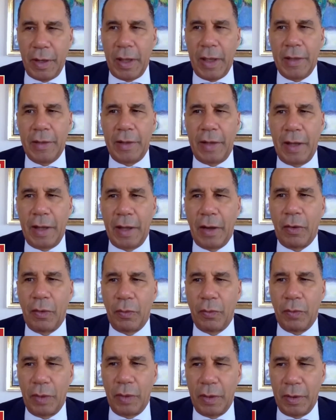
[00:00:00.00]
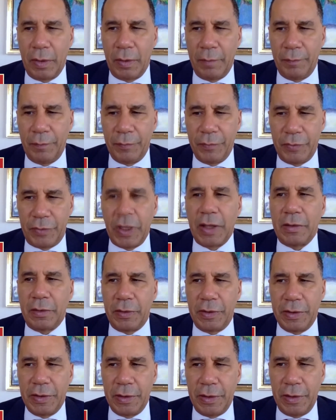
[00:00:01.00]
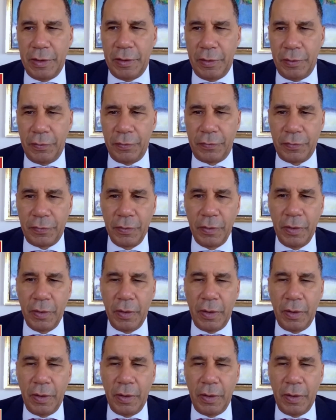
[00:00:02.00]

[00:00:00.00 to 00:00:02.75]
and how deadly it is.